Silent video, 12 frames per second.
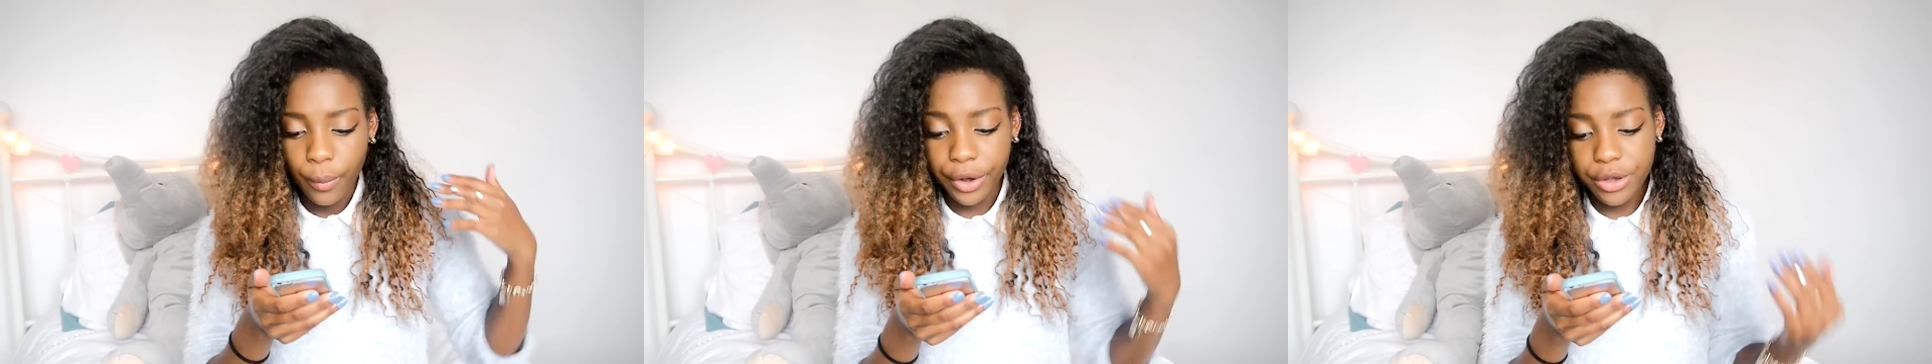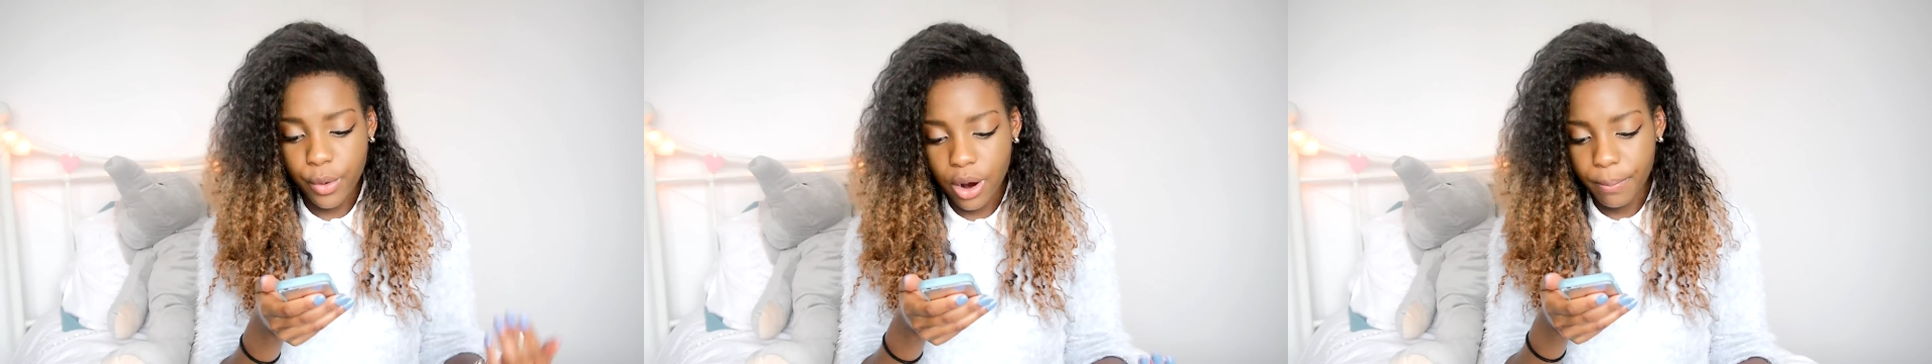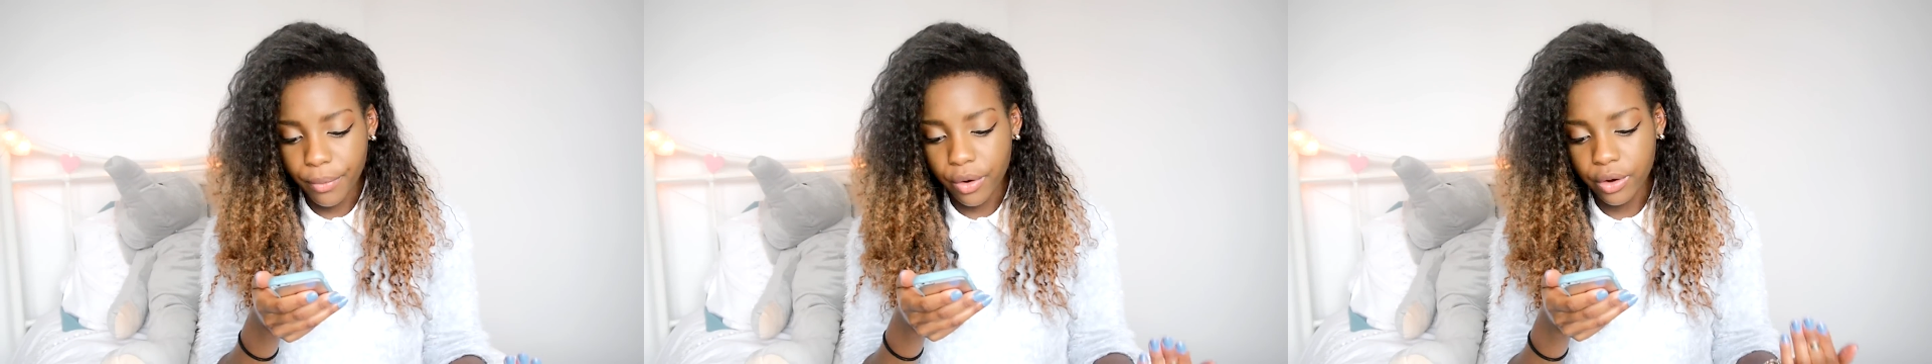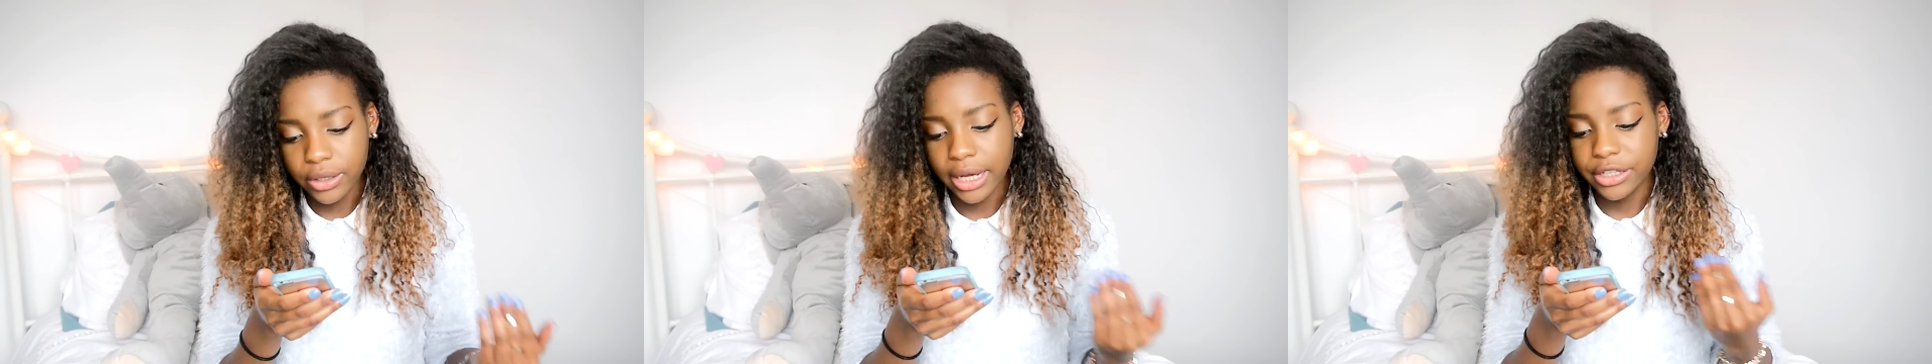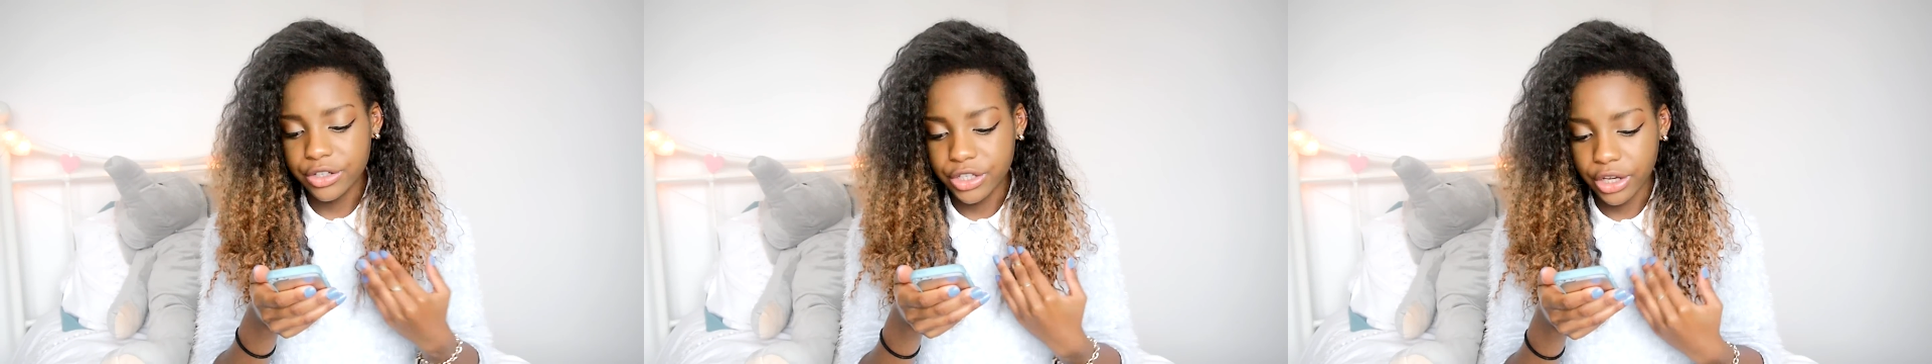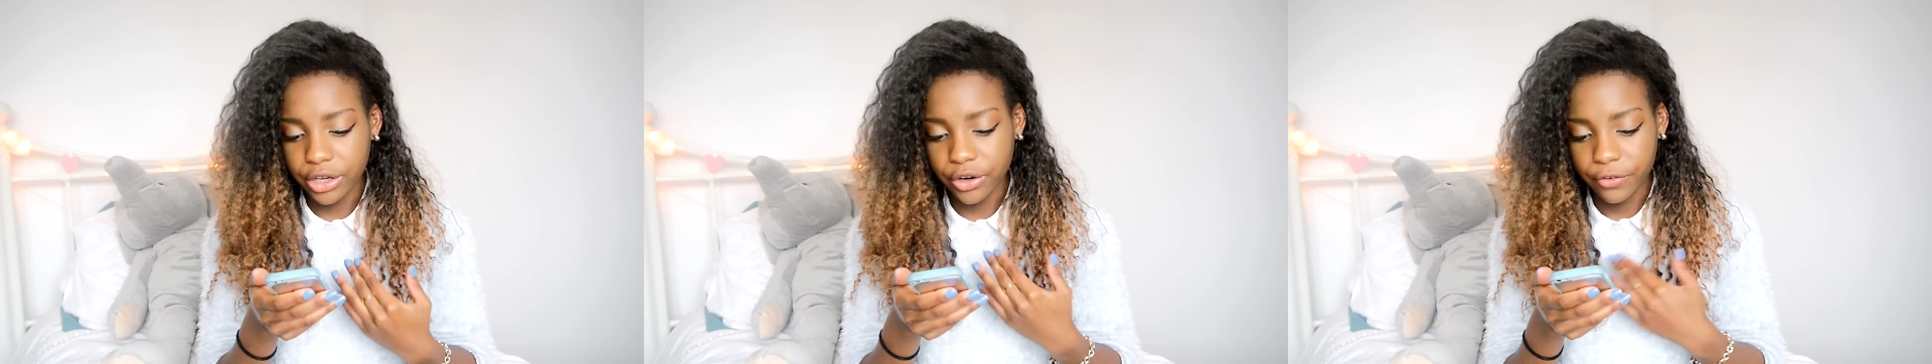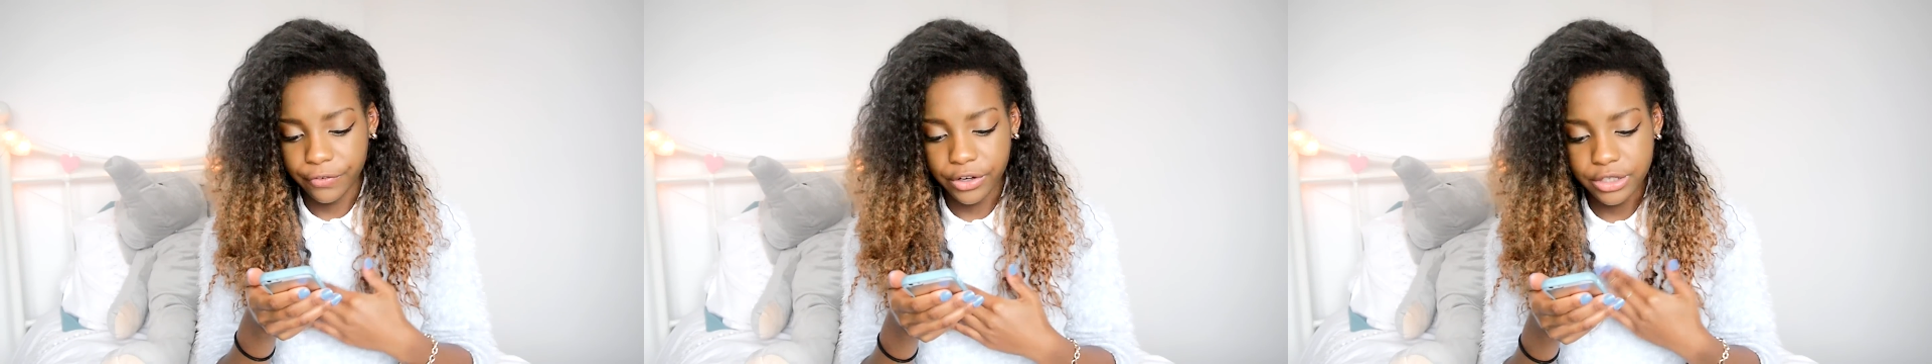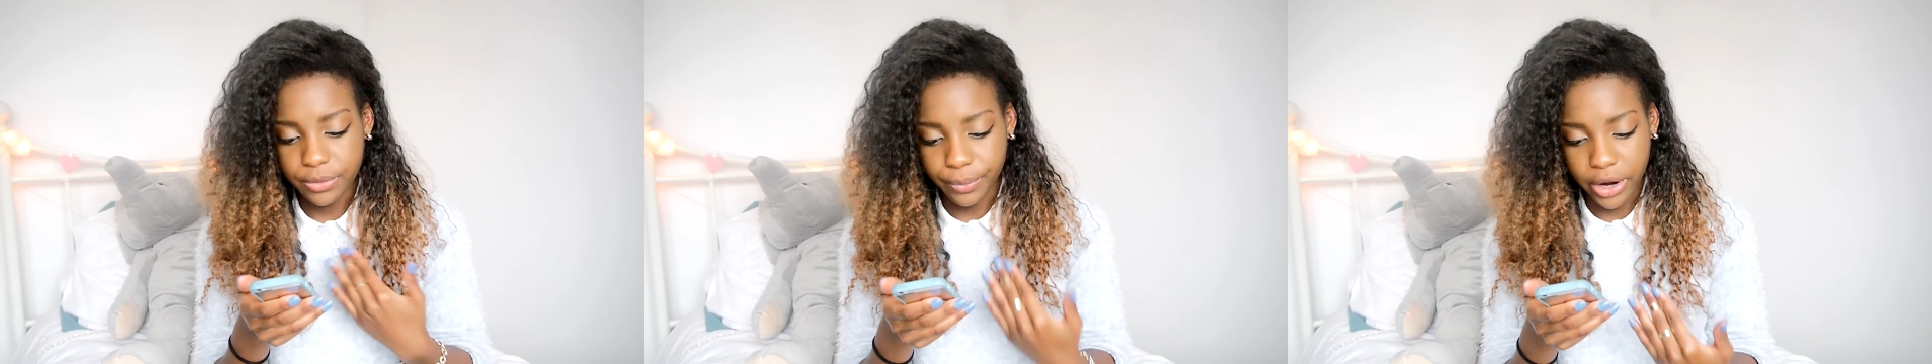"When you were born and you took your first